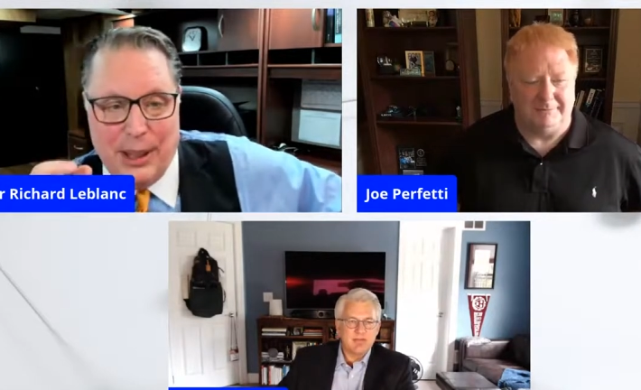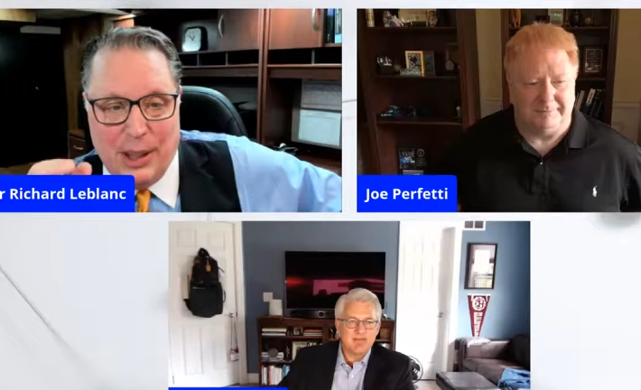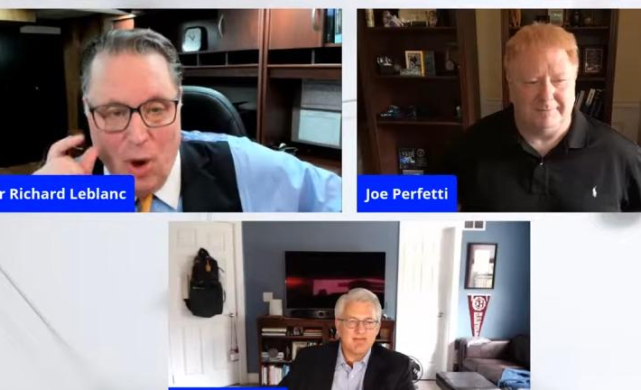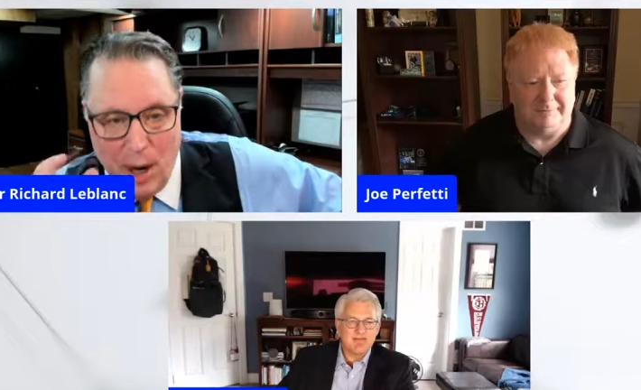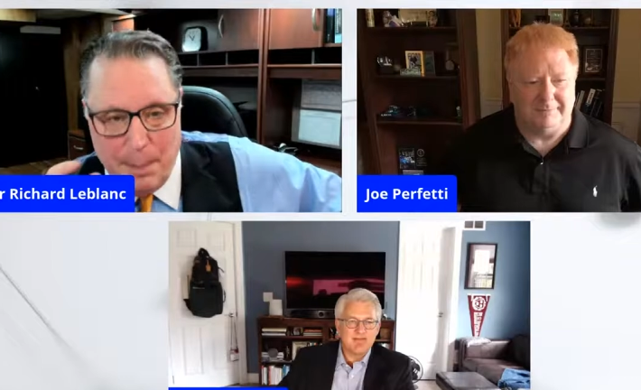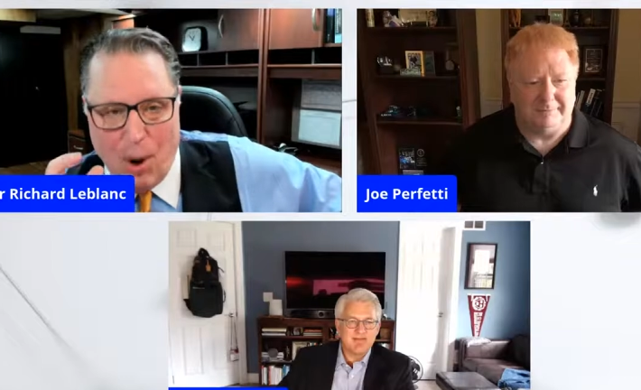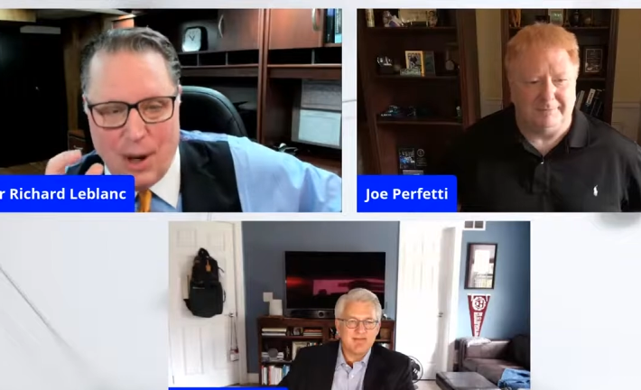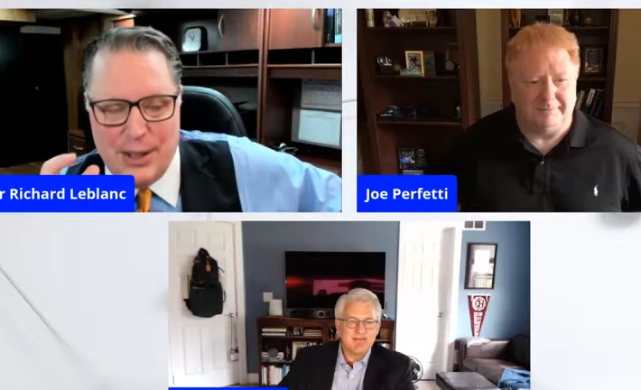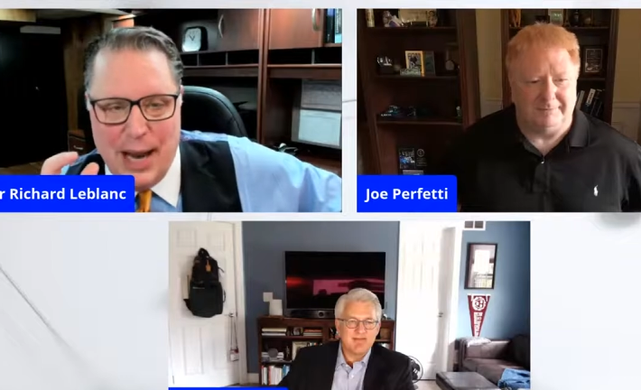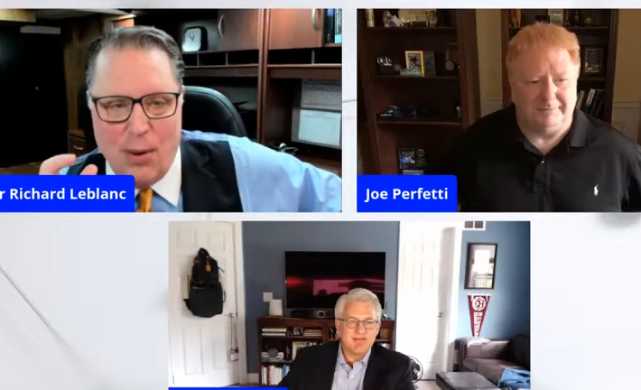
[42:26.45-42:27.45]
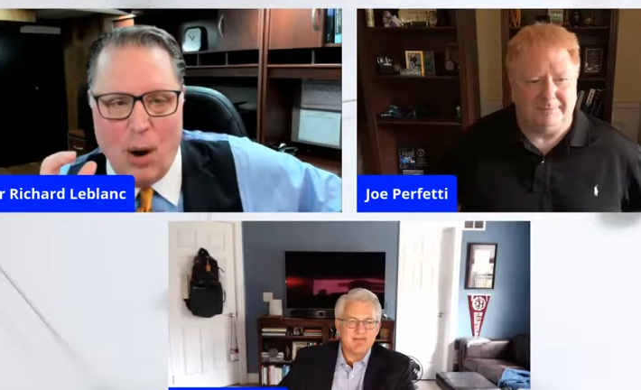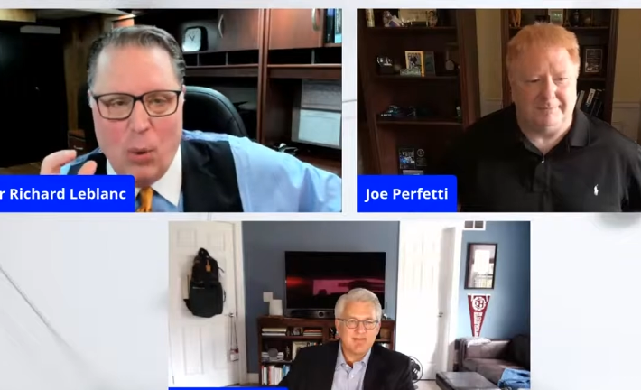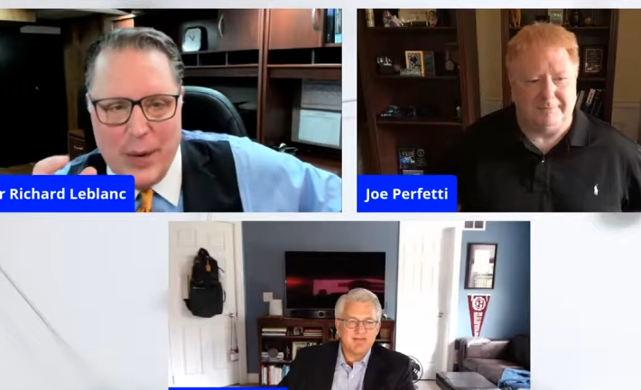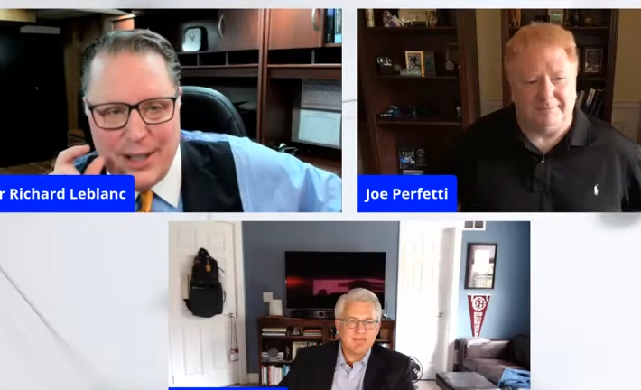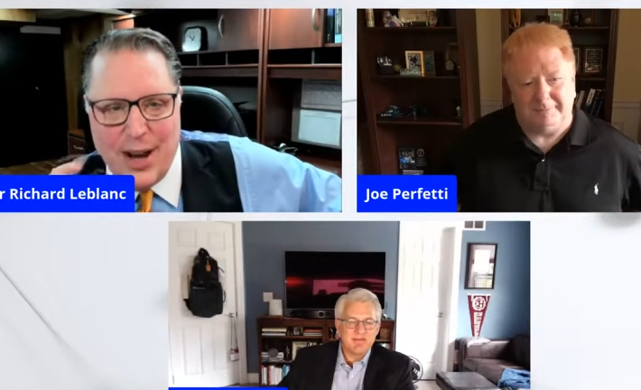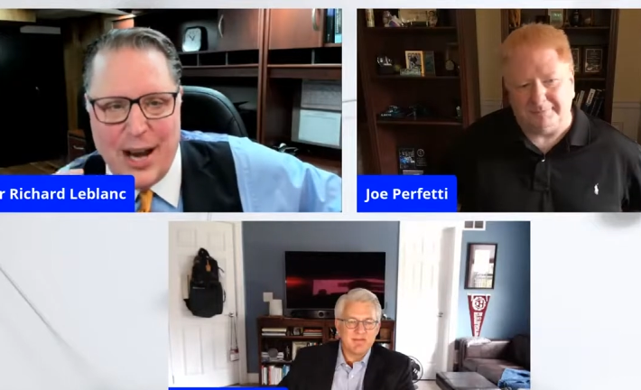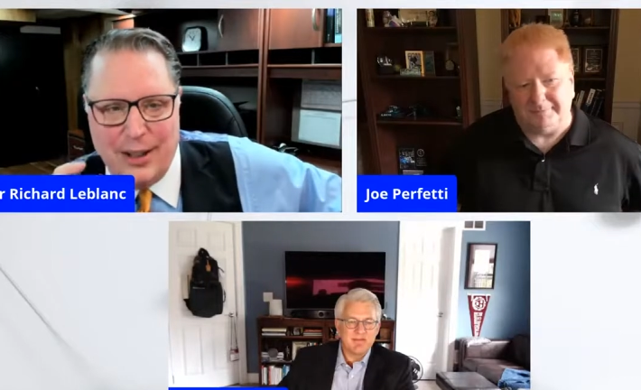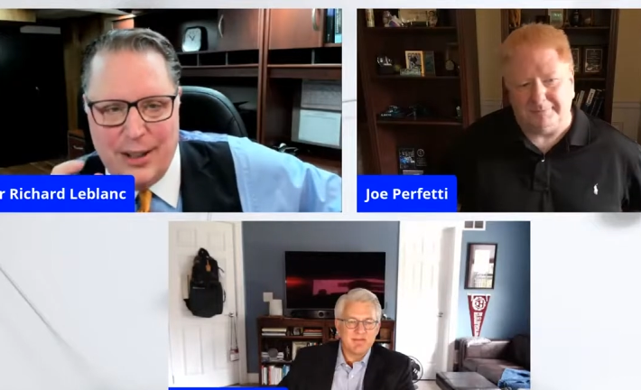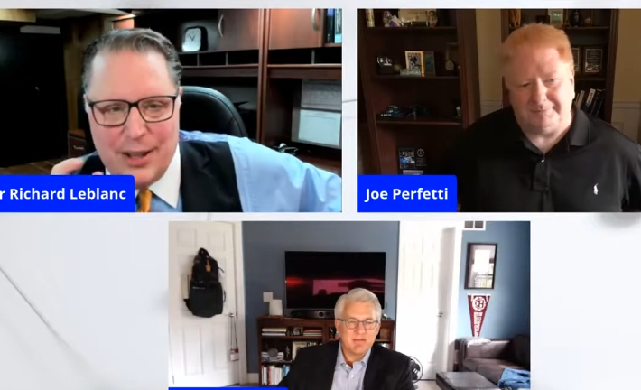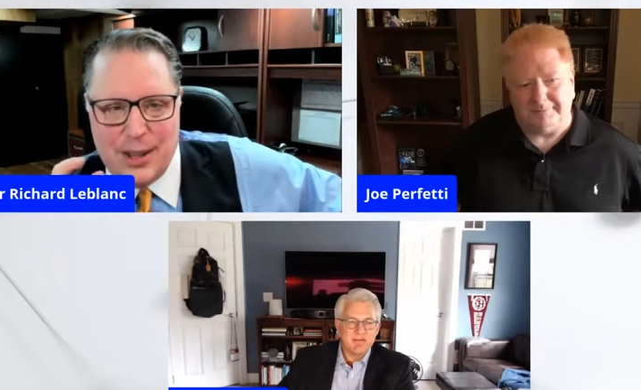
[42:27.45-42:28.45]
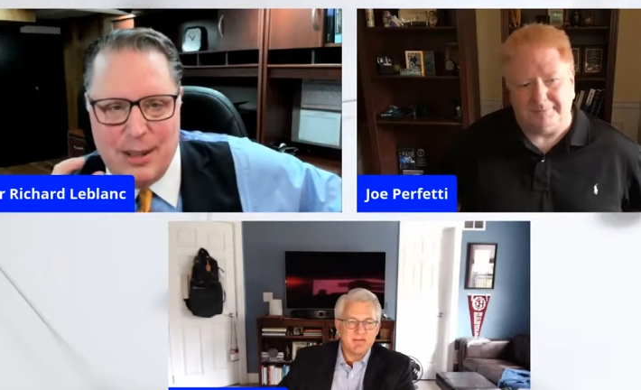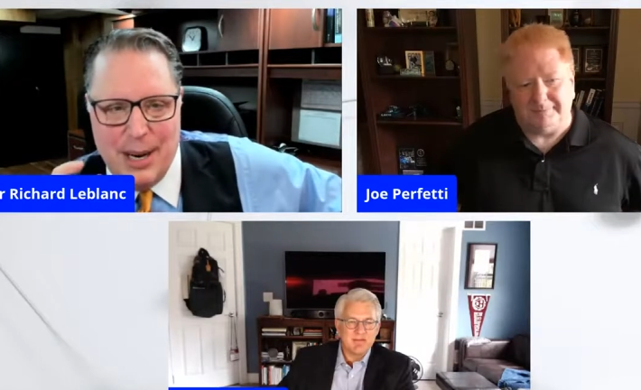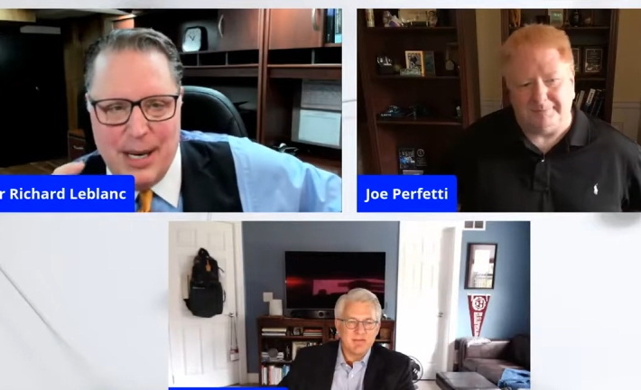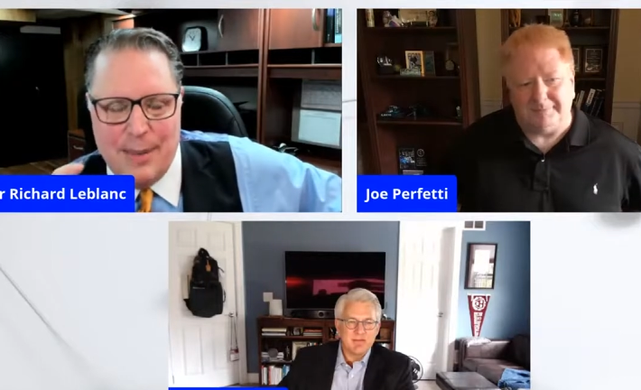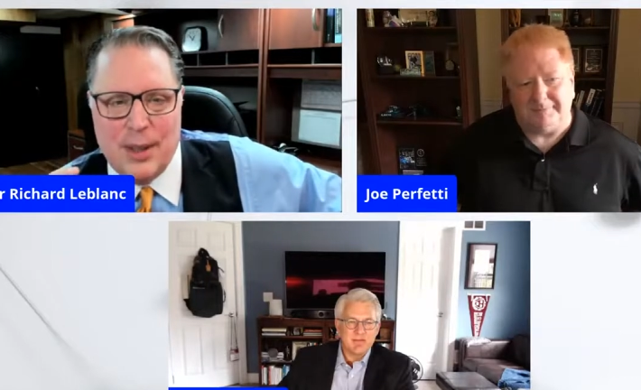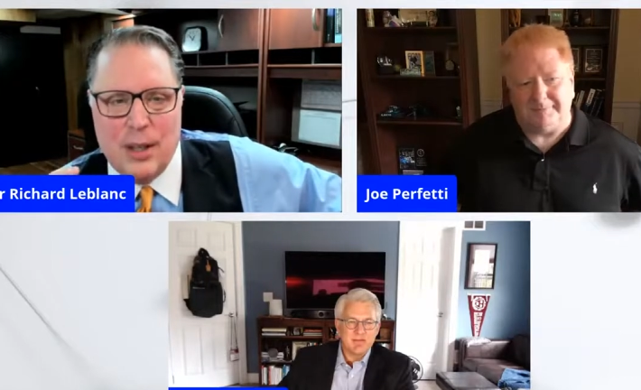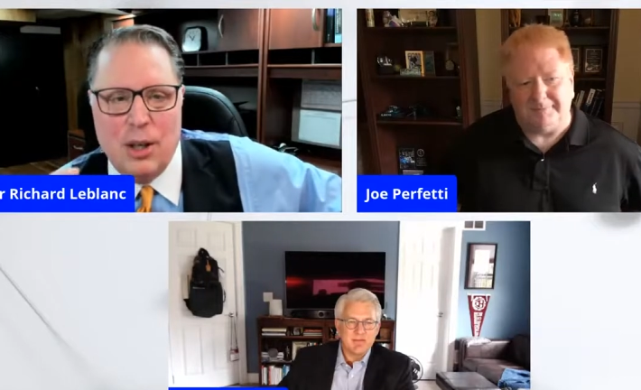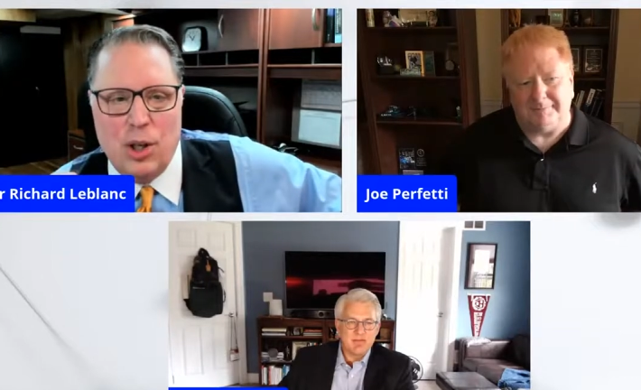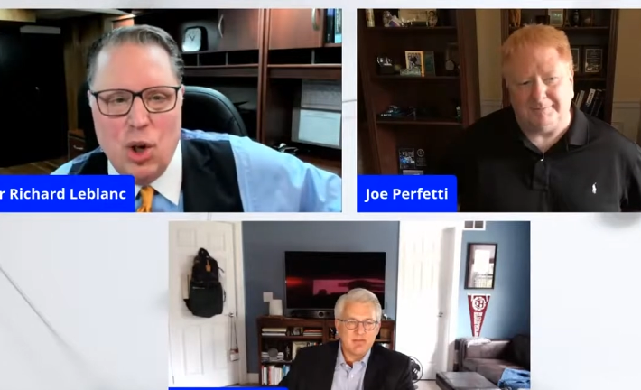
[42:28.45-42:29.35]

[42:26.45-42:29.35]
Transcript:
Speaker 1: but good boards now are retitling this committee